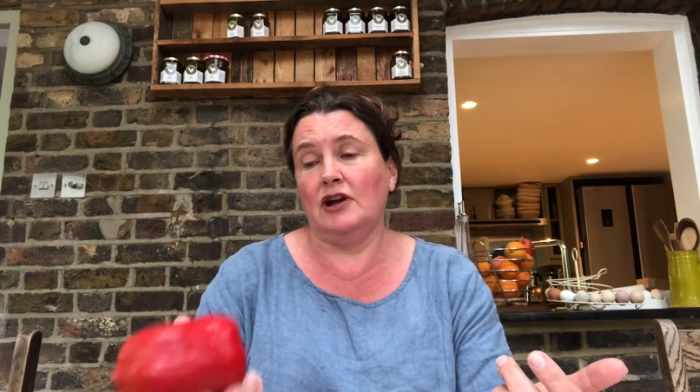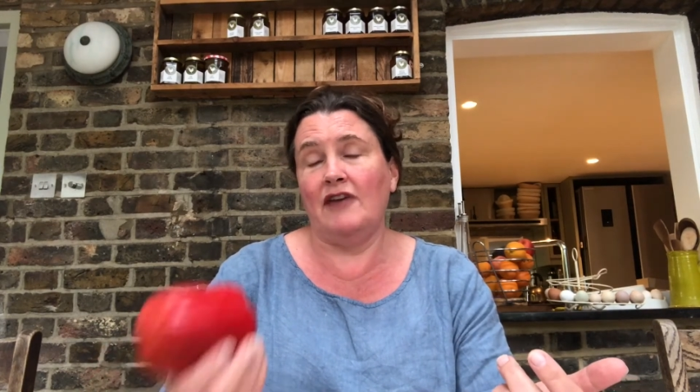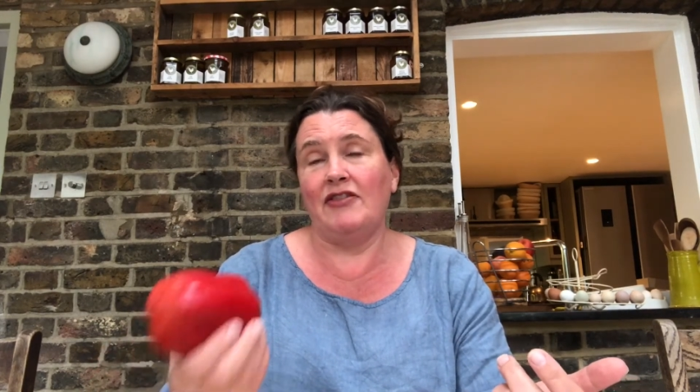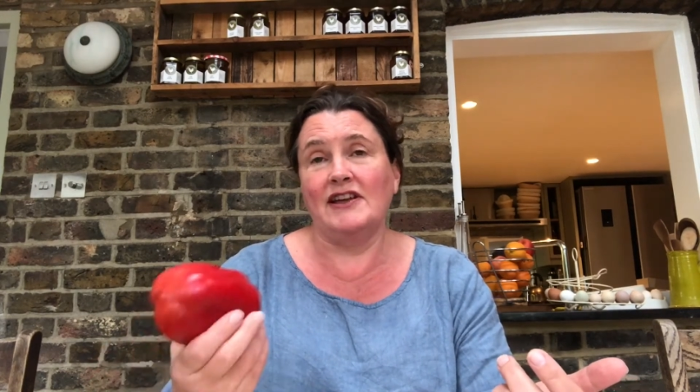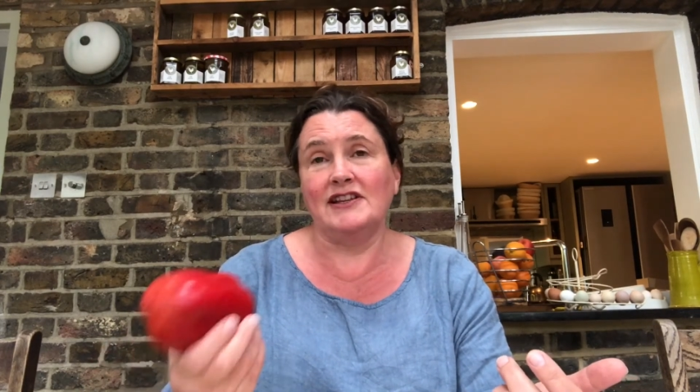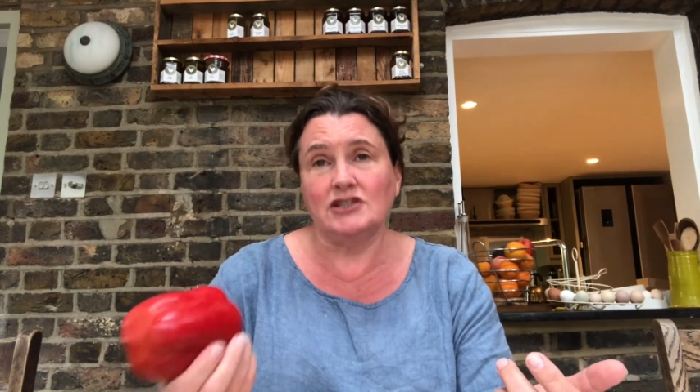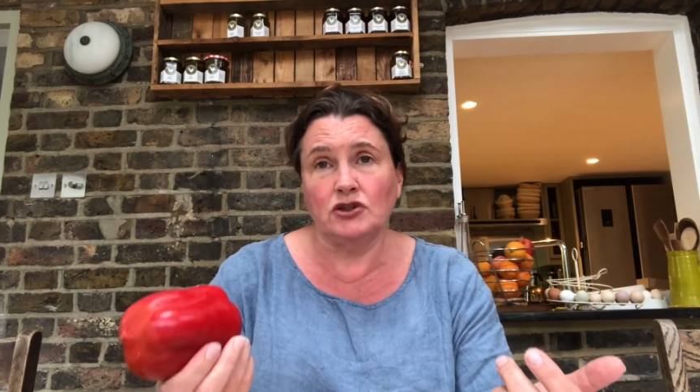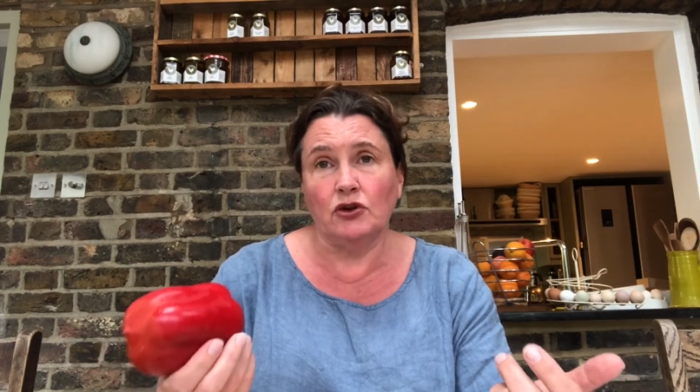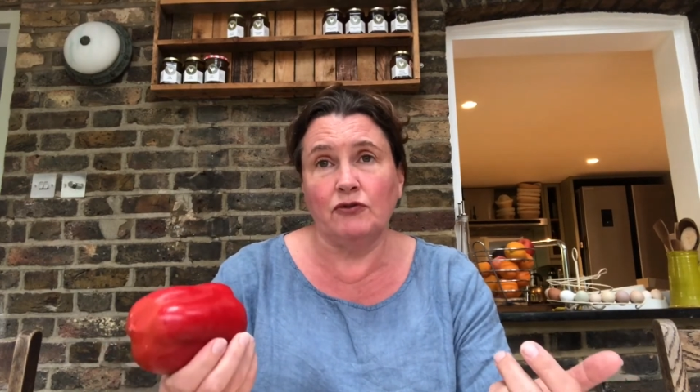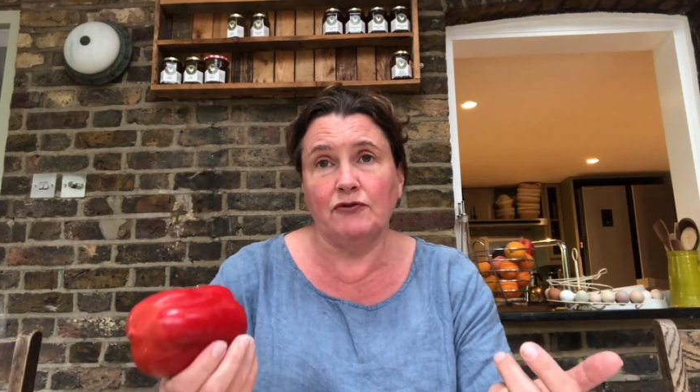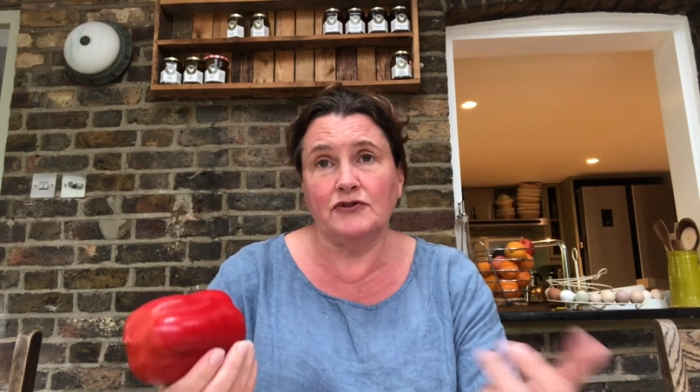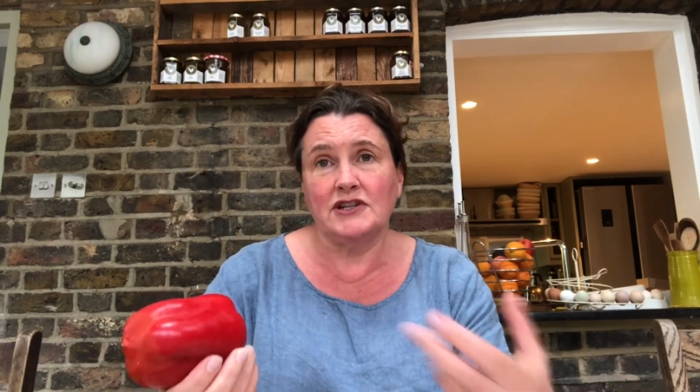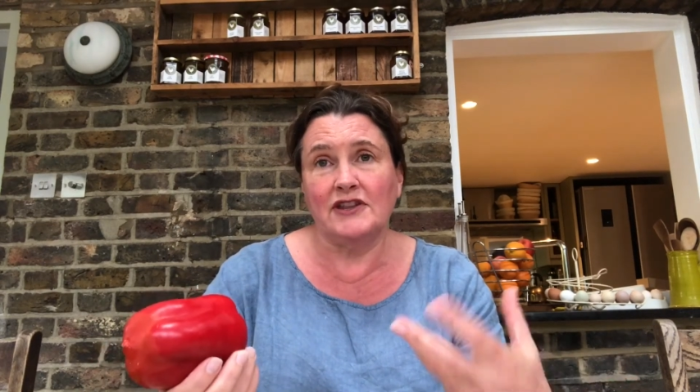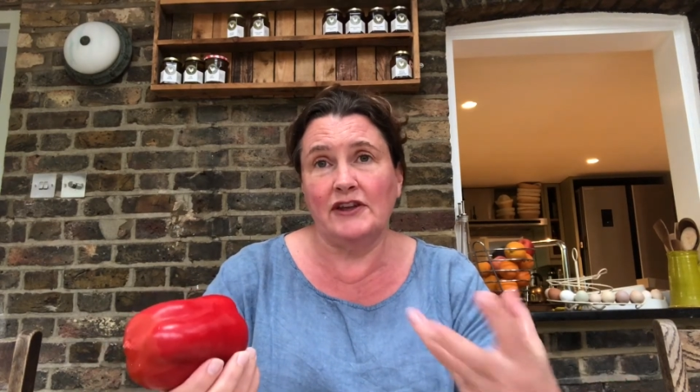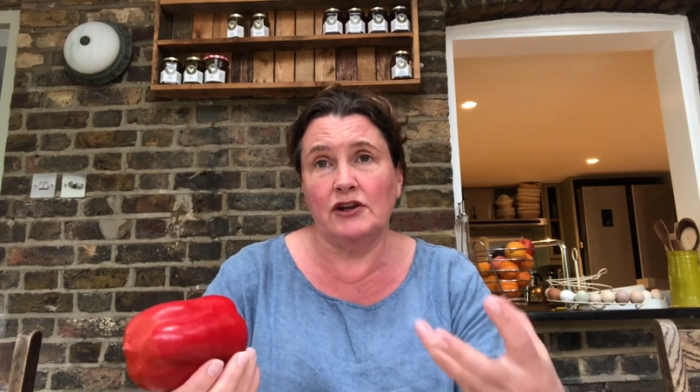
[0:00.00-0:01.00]
and they're
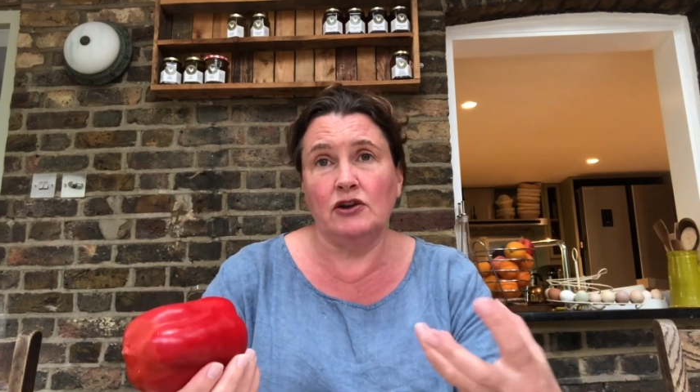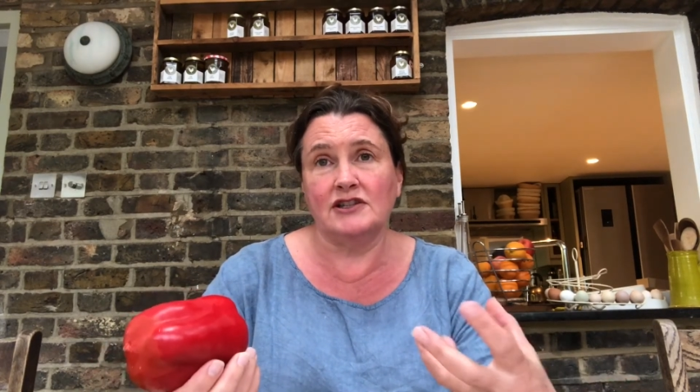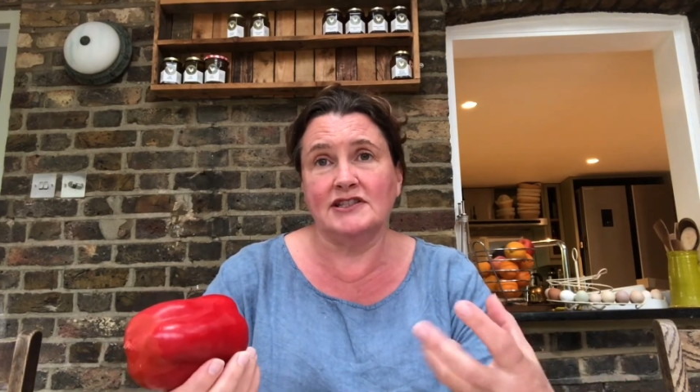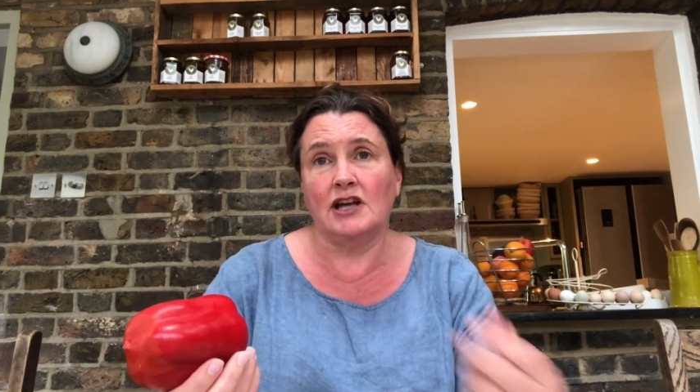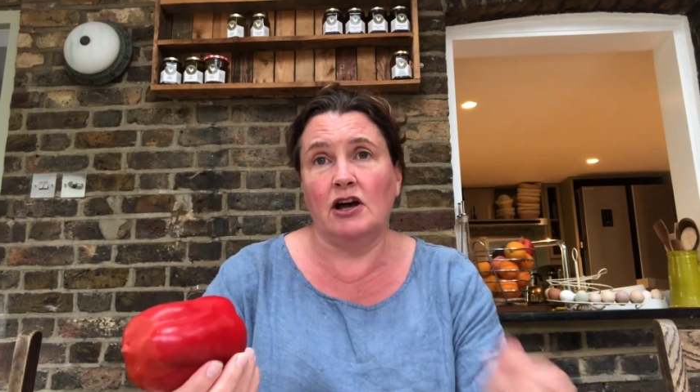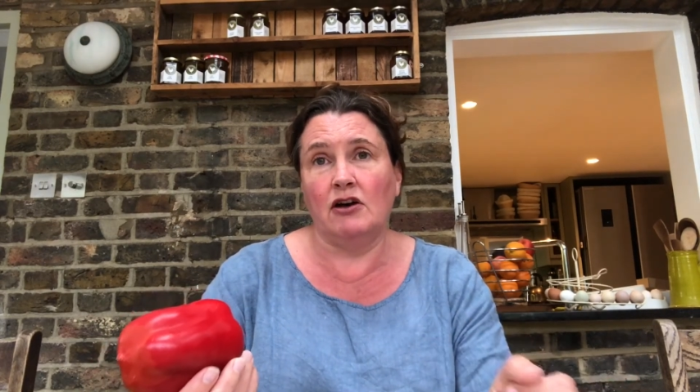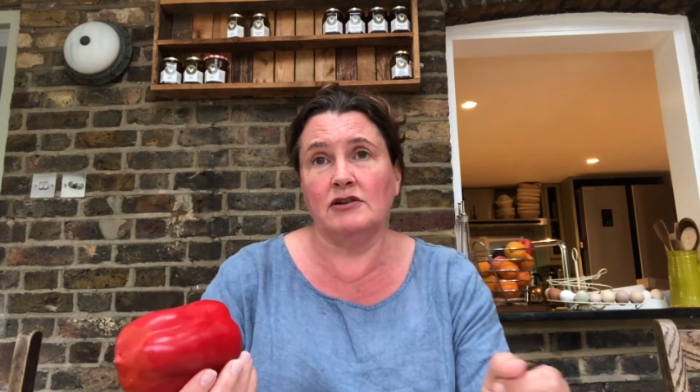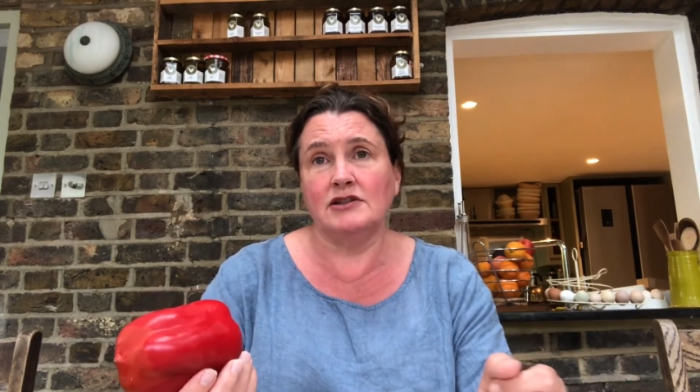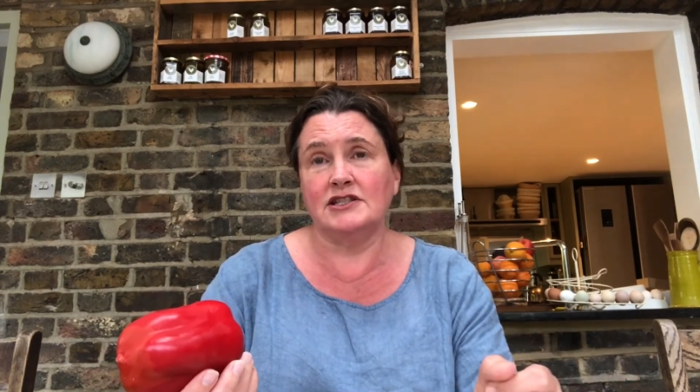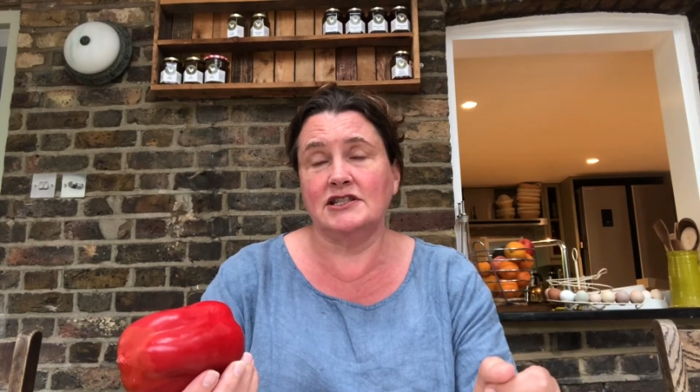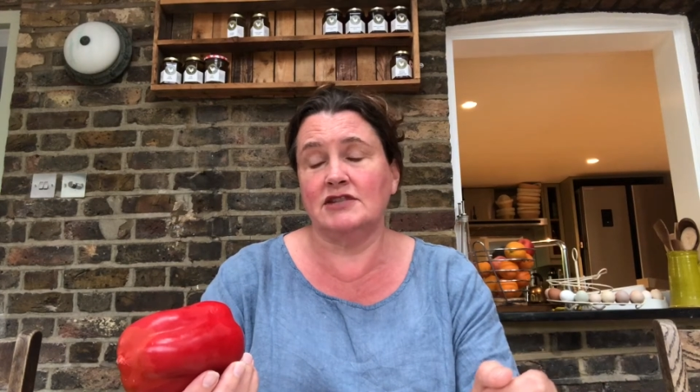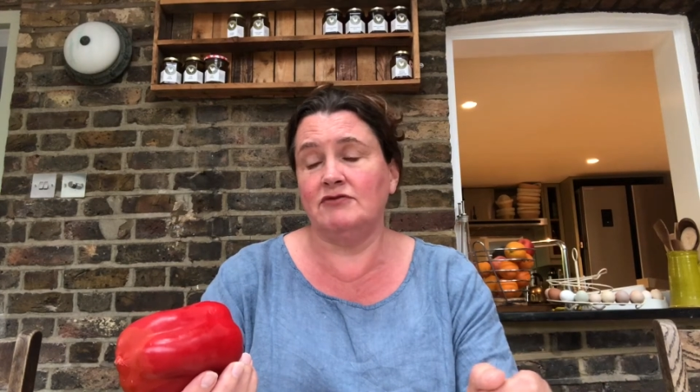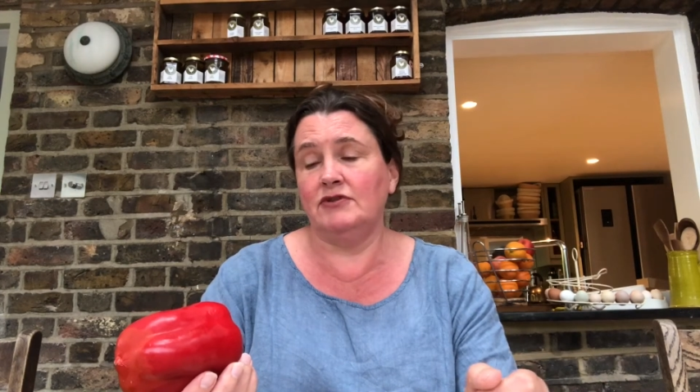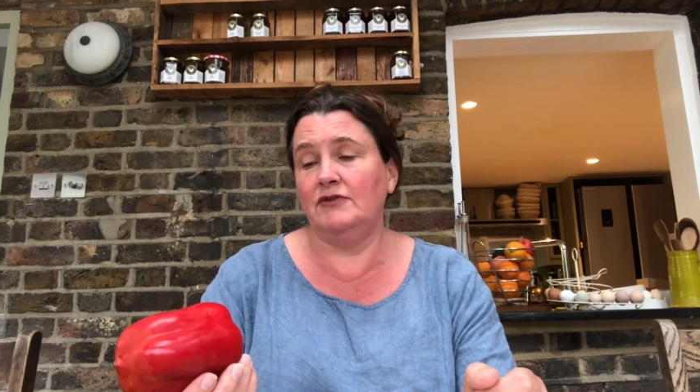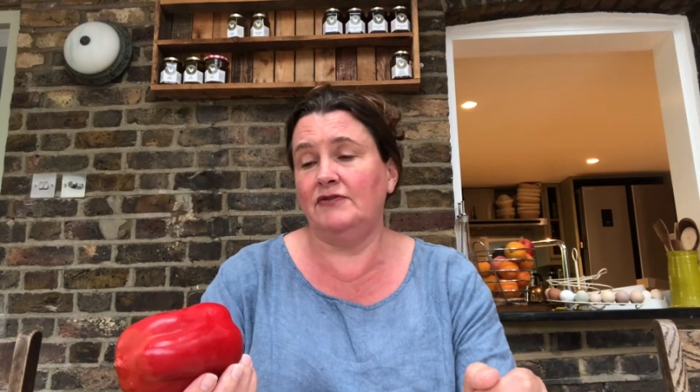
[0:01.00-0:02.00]
softer, they're not as hard as
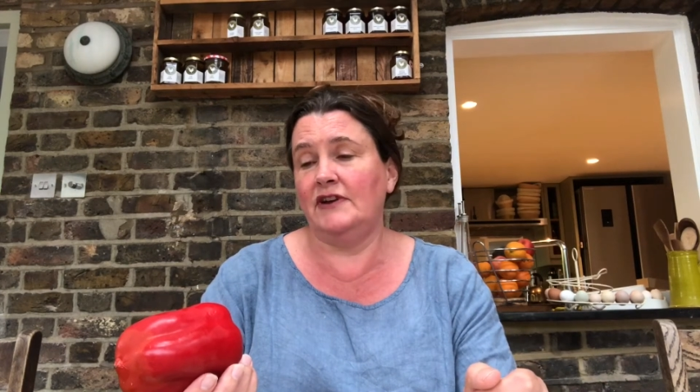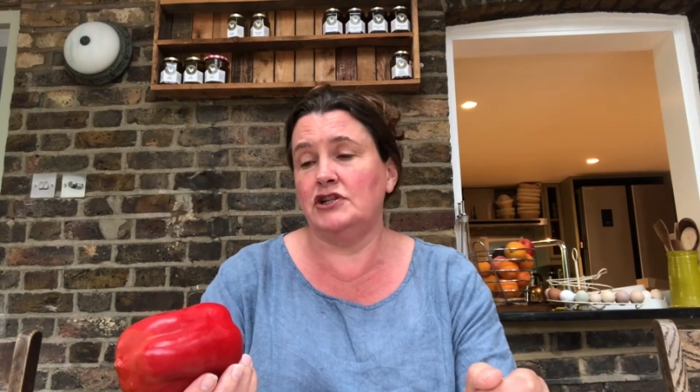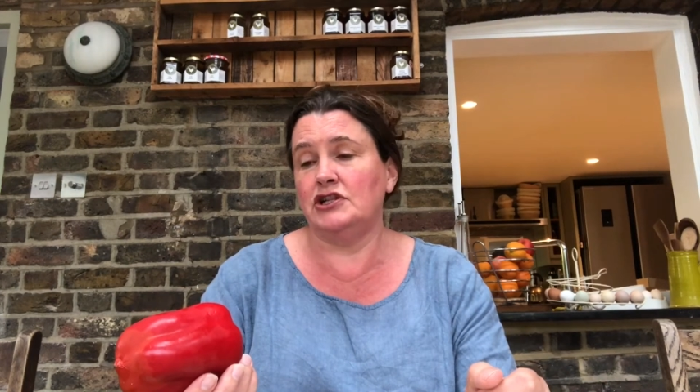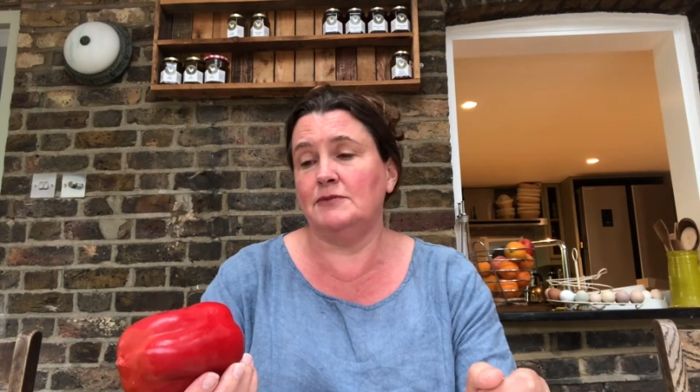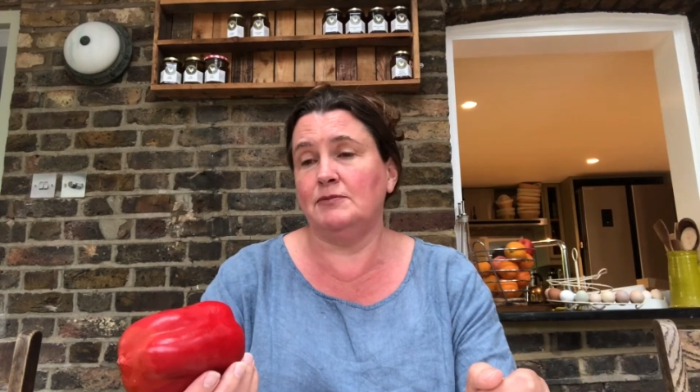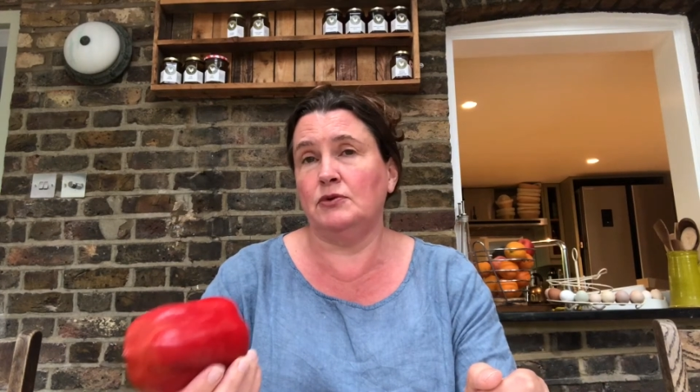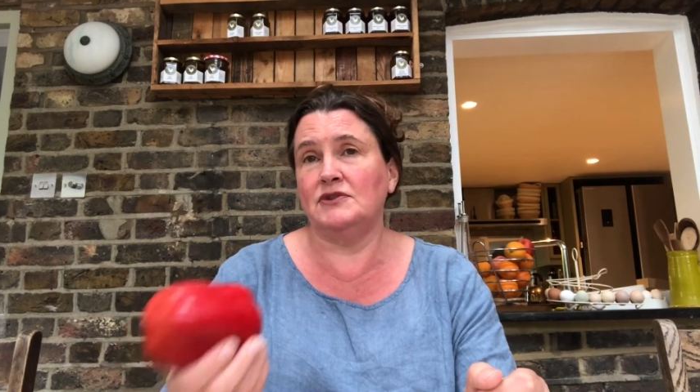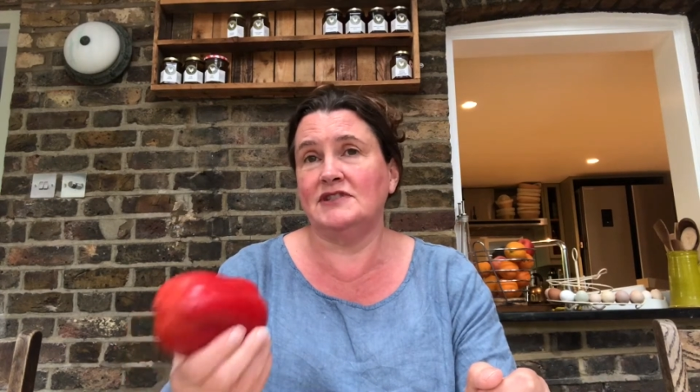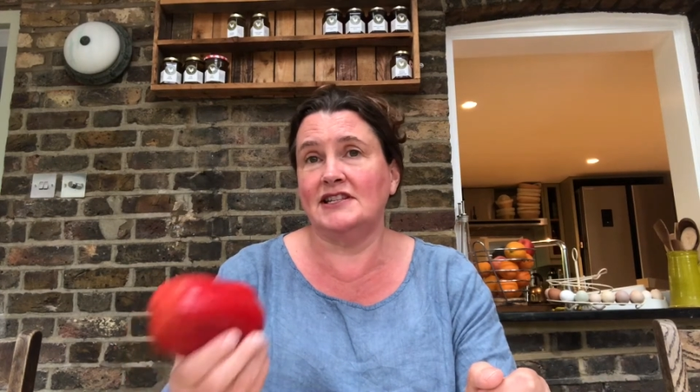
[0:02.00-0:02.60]
the root vegetables,